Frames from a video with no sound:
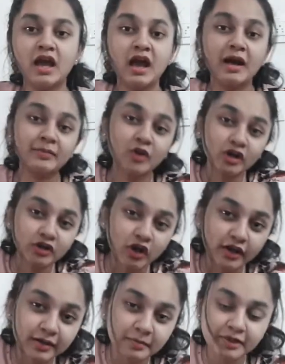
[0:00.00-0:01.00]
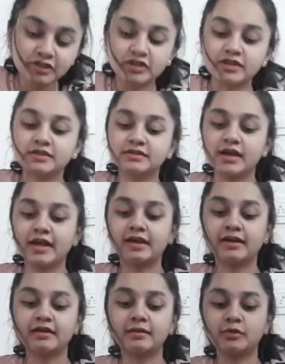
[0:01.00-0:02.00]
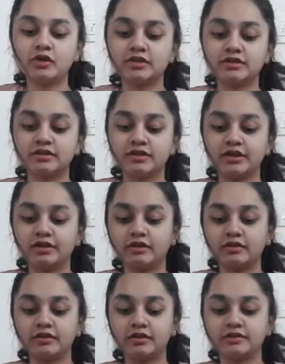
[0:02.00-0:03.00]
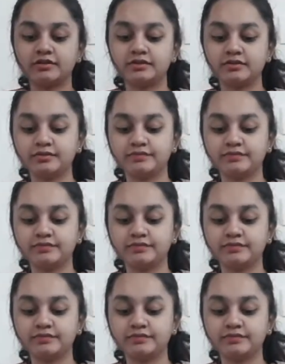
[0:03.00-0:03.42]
I'm not talking much because I kind of am concentrating on this.